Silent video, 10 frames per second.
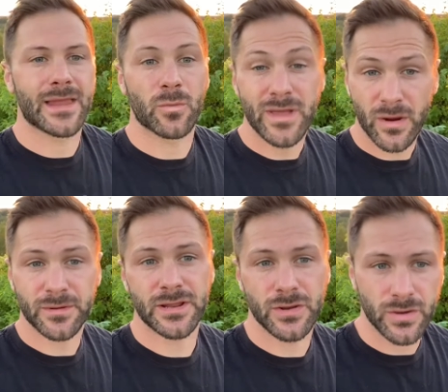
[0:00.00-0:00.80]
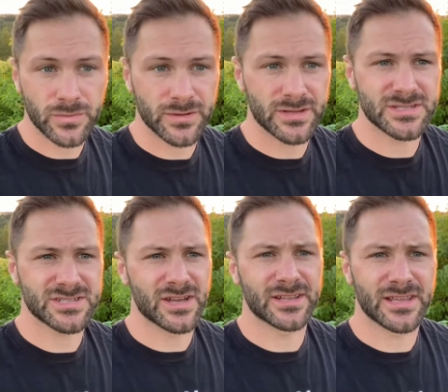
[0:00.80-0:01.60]
And we already know that the
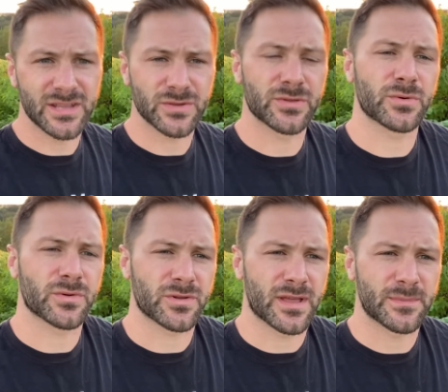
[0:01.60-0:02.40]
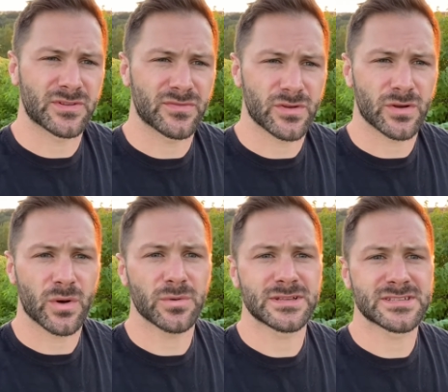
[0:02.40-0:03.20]
sun here in the Northern Hemisphere
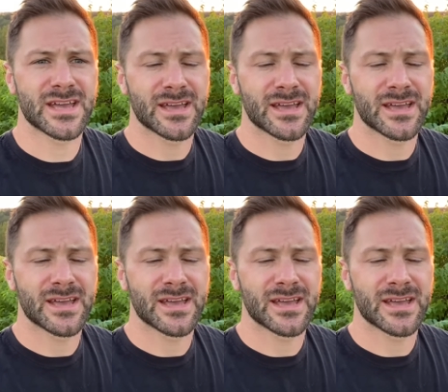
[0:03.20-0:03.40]
always